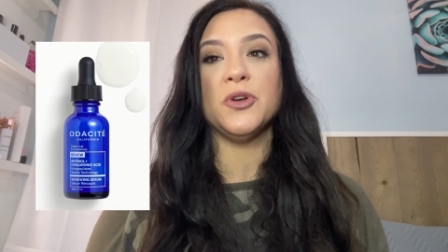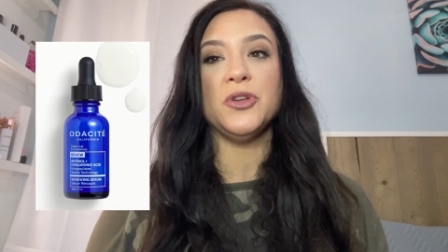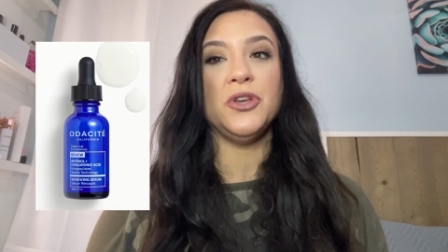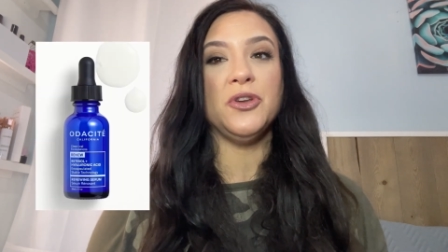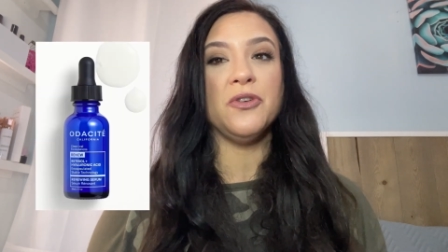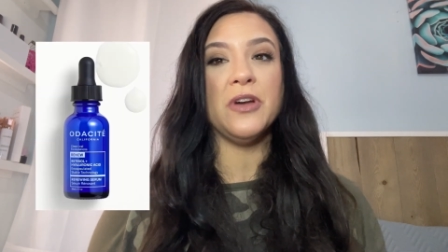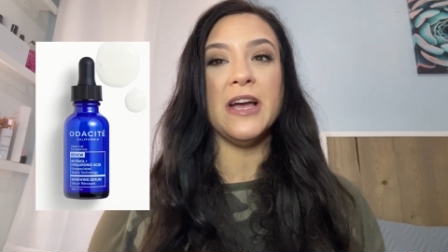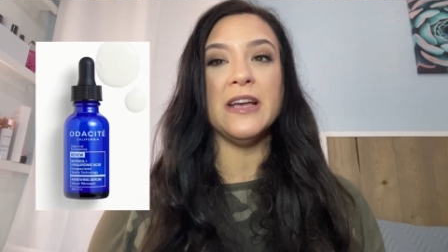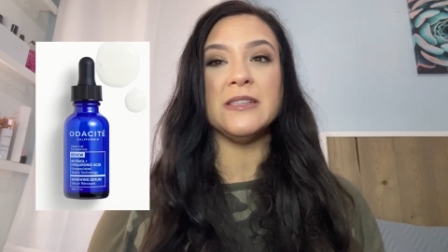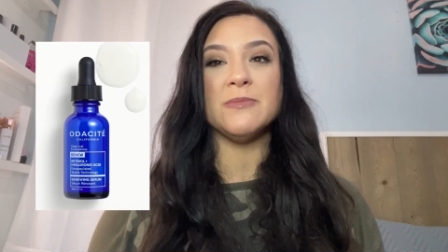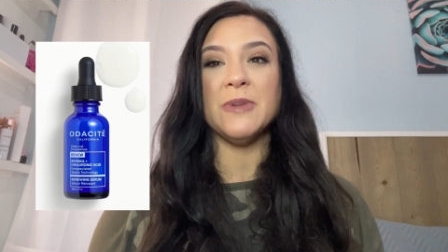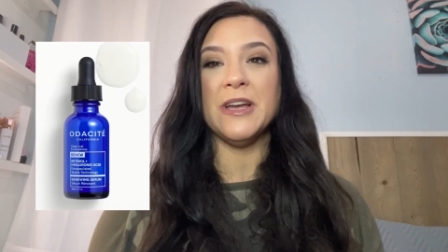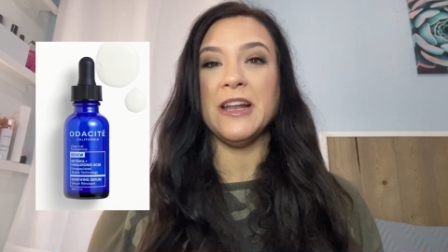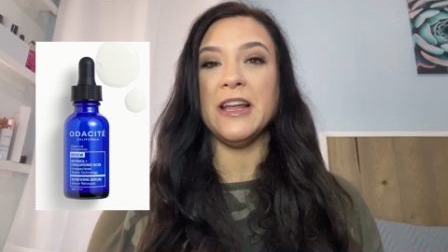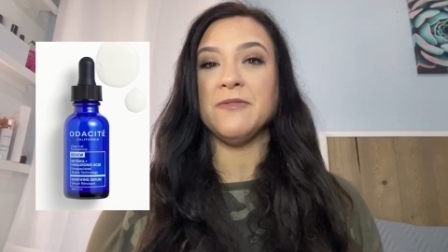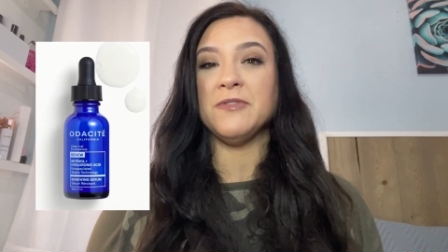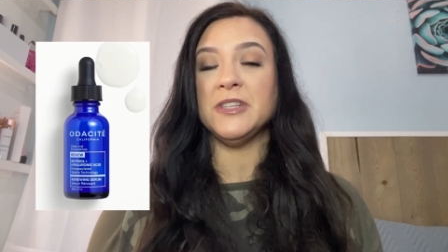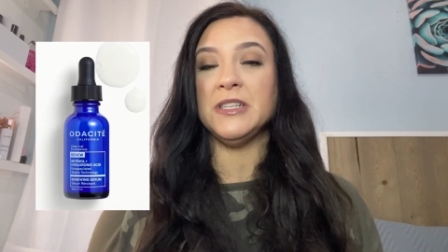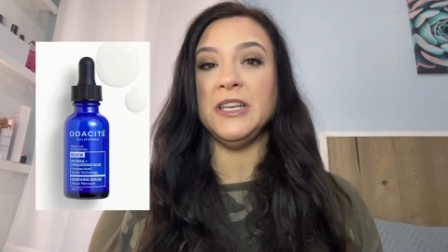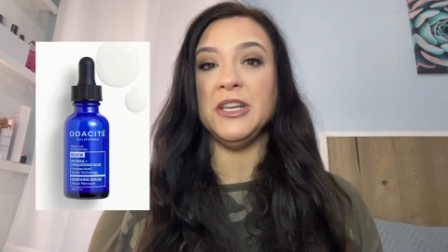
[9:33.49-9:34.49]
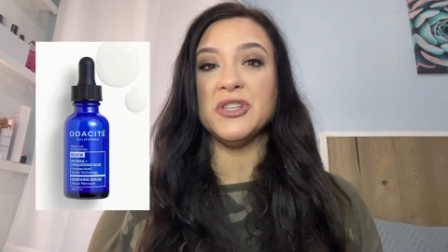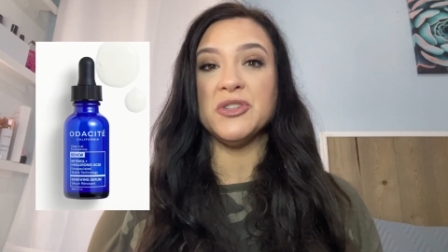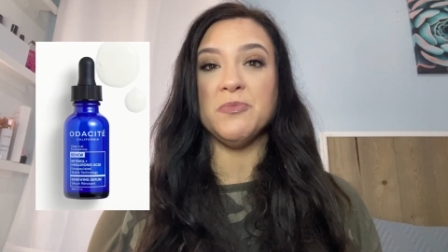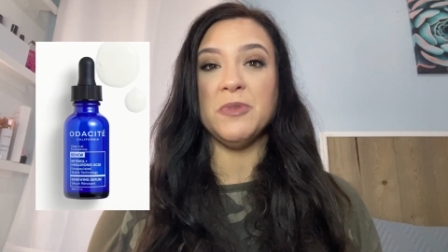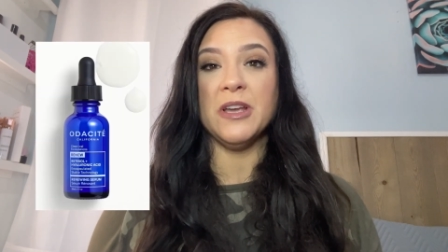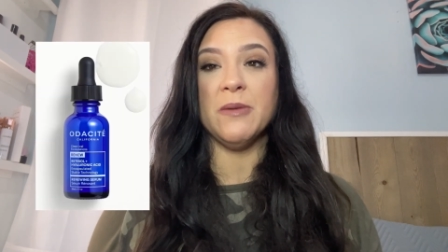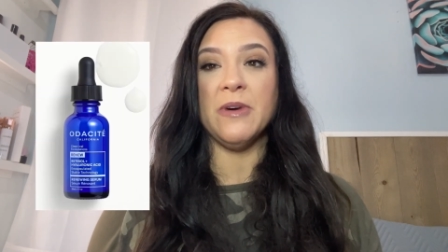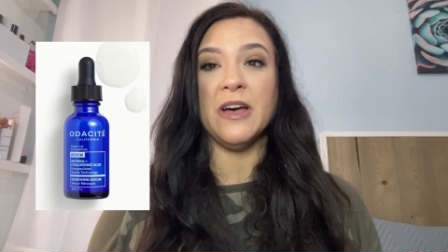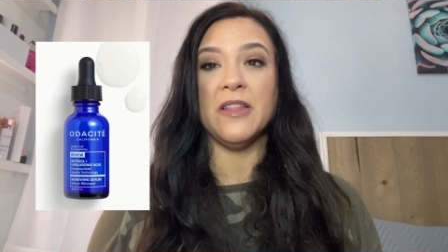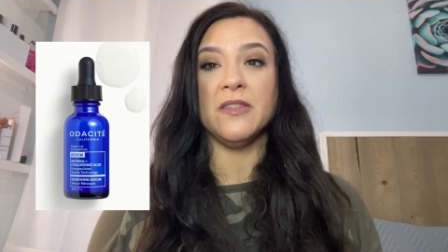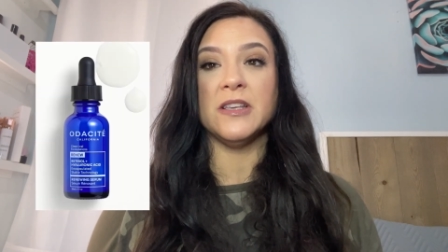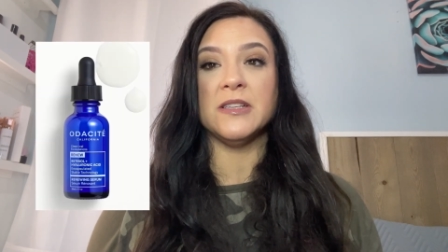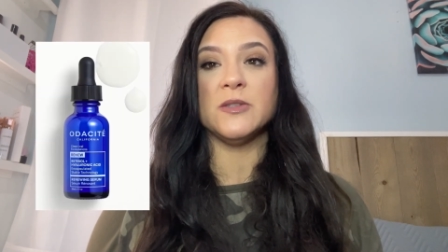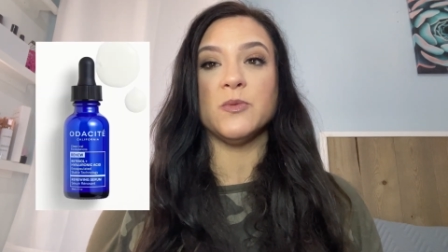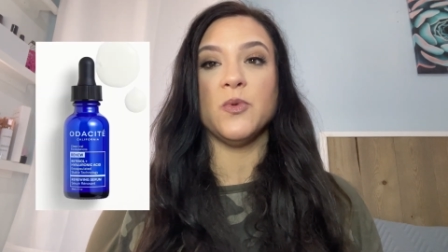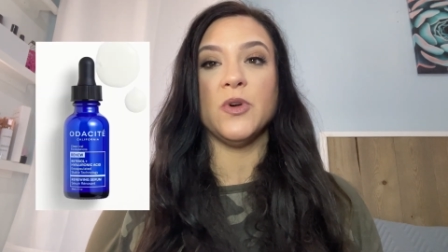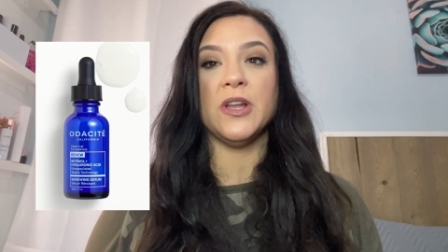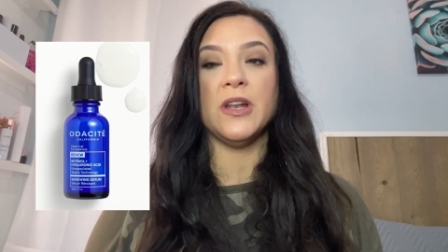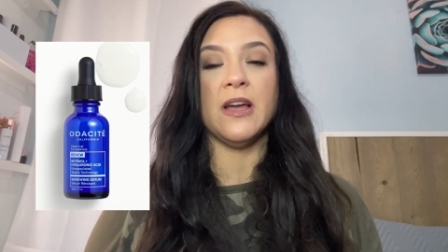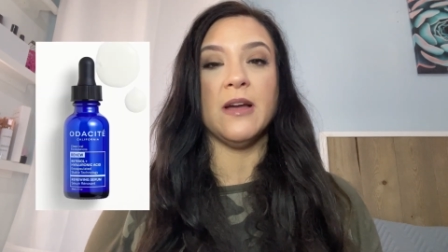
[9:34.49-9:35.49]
You guys might have to teach me about this one.